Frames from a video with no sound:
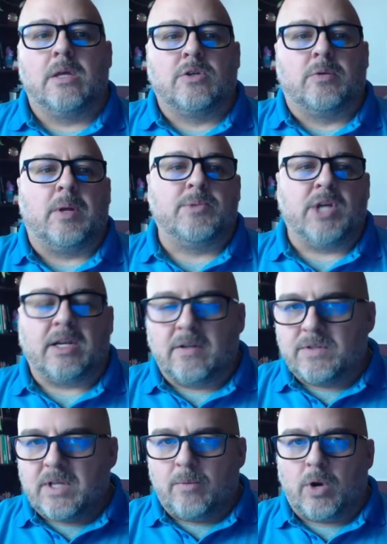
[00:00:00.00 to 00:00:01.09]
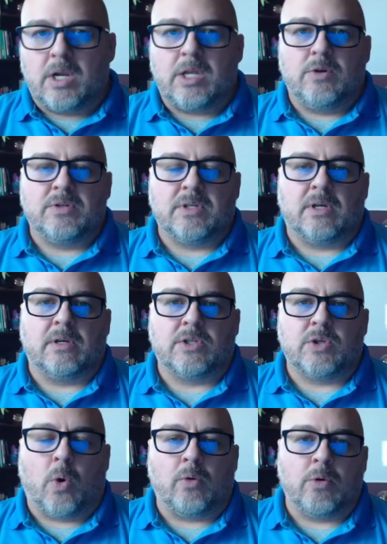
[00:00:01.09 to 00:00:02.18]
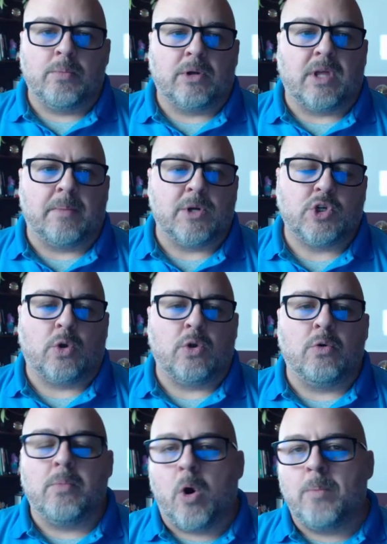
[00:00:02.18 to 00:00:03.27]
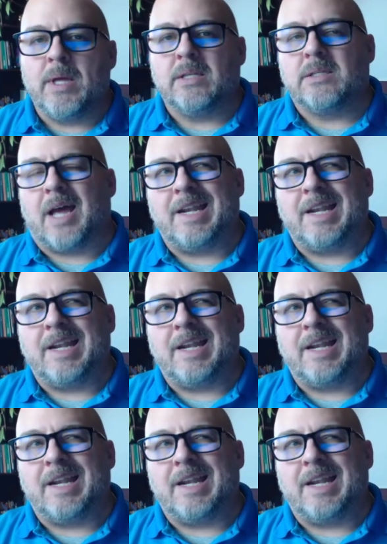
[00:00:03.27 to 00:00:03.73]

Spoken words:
So the objectives, we're going to use a scoring rubric that I'm going to show you in a moment.